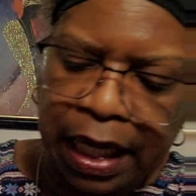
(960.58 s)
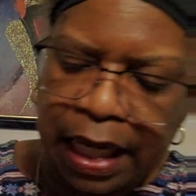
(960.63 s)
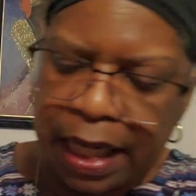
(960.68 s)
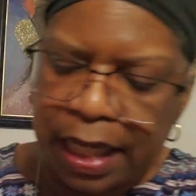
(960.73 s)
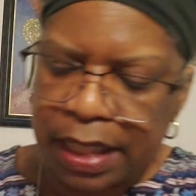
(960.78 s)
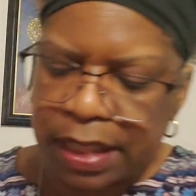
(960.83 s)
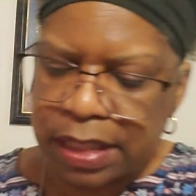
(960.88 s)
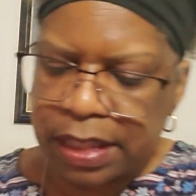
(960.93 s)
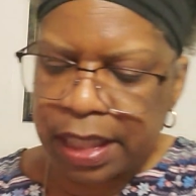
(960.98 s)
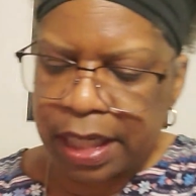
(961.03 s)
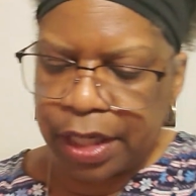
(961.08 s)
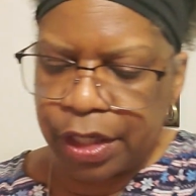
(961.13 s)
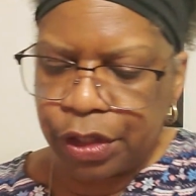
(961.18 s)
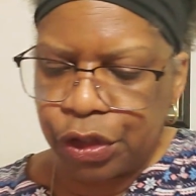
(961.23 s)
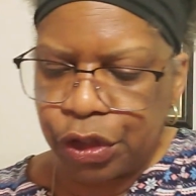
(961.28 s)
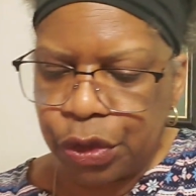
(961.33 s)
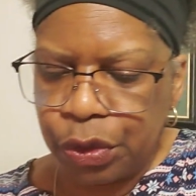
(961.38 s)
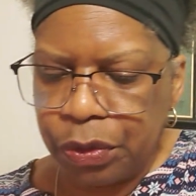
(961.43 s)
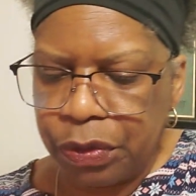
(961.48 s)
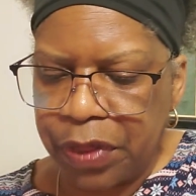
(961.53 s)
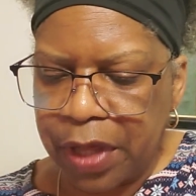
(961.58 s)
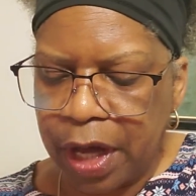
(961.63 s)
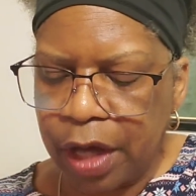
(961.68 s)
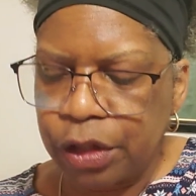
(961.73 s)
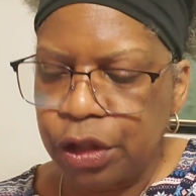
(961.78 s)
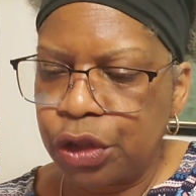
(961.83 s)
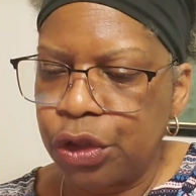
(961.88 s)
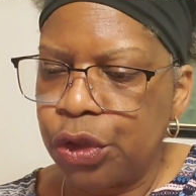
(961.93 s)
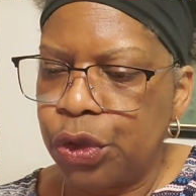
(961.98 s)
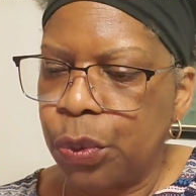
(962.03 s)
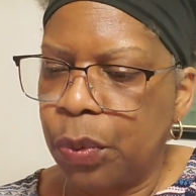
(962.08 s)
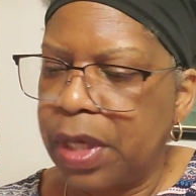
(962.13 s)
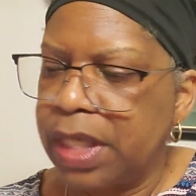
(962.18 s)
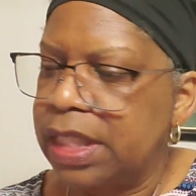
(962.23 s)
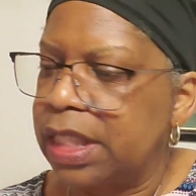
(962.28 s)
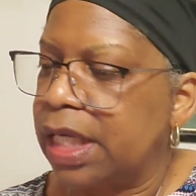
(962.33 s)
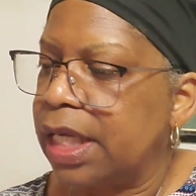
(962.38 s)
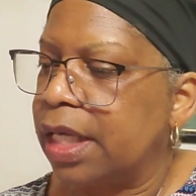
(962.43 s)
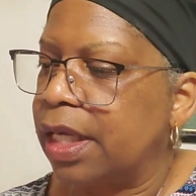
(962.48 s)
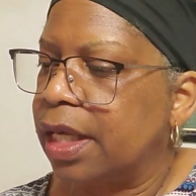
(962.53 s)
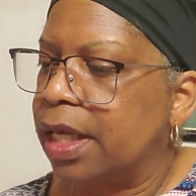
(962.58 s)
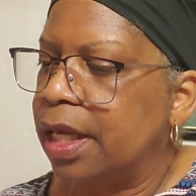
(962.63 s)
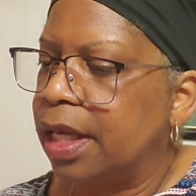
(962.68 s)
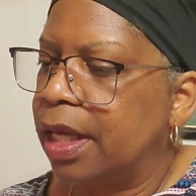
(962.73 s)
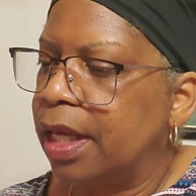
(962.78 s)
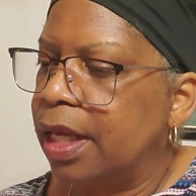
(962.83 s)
It is a 2020